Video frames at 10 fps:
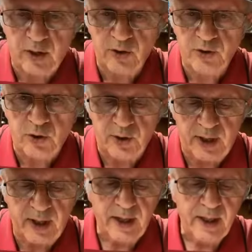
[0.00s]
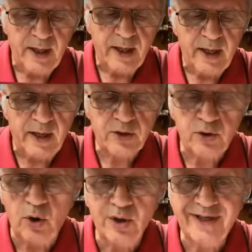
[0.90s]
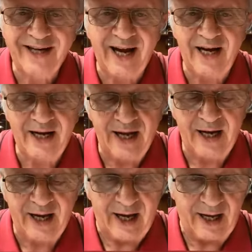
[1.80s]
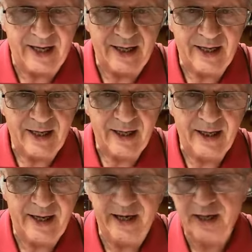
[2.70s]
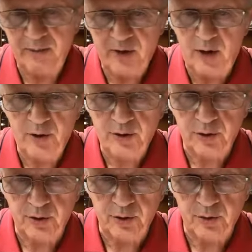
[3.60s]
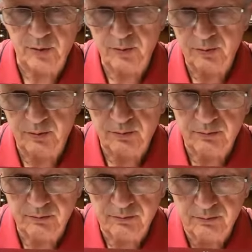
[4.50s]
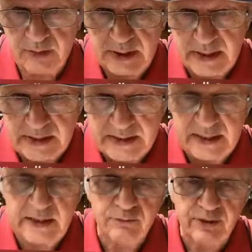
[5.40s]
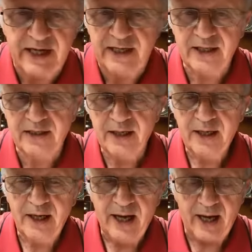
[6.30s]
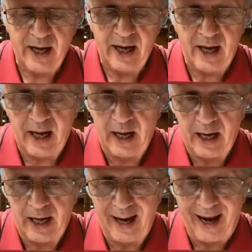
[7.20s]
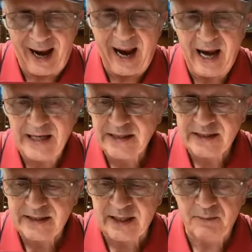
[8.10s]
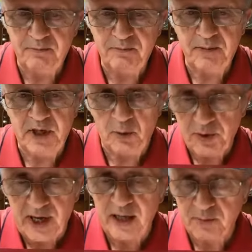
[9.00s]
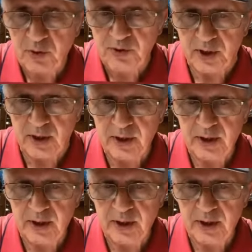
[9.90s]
Carosone. It's called Che La La, and I'm going to sing, read it uh, as uh, you know, without music.